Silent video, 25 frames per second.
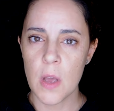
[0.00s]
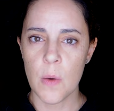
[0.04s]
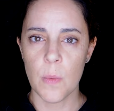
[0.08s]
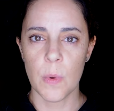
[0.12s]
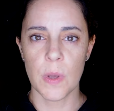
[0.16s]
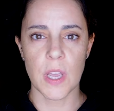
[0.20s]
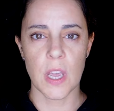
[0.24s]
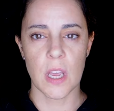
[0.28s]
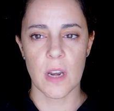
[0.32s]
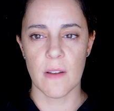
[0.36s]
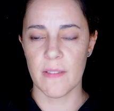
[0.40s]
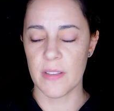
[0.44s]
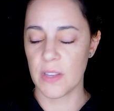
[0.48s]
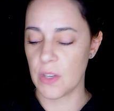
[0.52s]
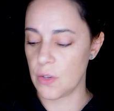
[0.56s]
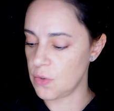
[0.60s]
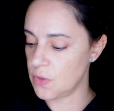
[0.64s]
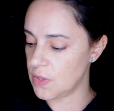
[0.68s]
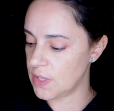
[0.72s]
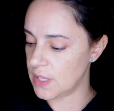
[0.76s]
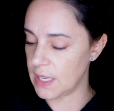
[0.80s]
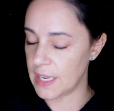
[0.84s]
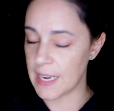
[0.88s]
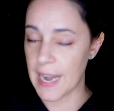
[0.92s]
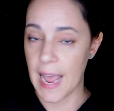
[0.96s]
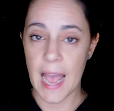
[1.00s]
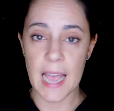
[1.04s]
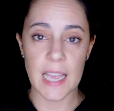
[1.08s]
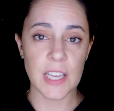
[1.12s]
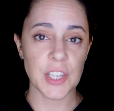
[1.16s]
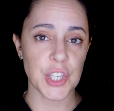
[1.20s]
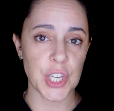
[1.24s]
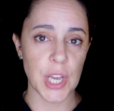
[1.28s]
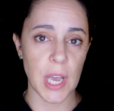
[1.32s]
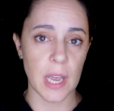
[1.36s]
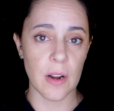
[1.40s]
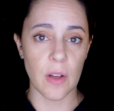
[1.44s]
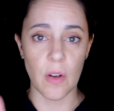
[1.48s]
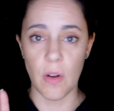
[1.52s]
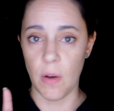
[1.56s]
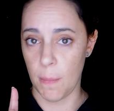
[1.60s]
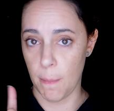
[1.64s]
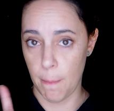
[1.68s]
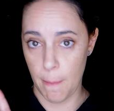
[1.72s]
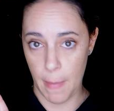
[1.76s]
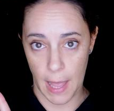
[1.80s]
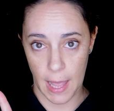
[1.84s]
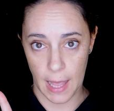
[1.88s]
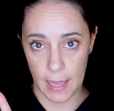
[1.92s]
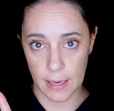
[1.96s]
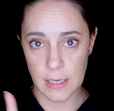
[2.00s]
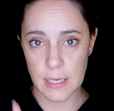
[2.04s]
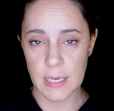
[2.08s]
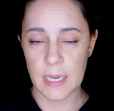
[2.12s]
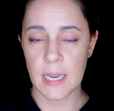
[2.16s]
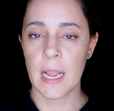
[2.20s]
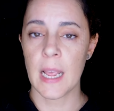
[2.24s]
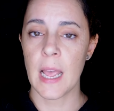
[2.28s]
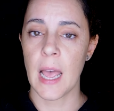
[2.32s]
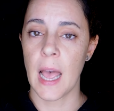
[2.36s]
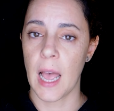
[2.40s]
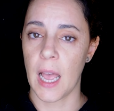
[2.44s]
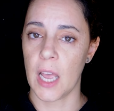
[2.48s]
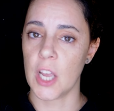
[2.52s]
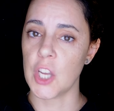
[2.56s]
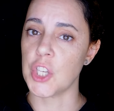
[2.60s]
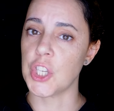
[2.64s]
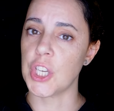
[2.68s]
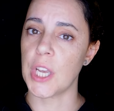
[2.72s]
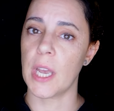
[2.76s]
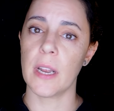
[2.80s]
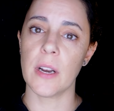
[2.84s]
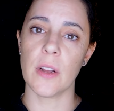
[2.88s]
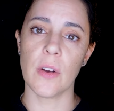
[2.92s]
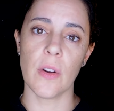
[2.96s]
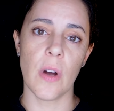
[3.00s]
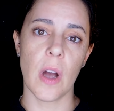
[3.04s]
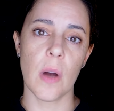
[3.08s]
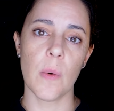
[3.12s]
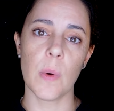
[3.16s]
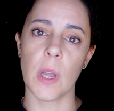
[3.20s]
We're gonna be using eyeshadow, matte eyeshadow.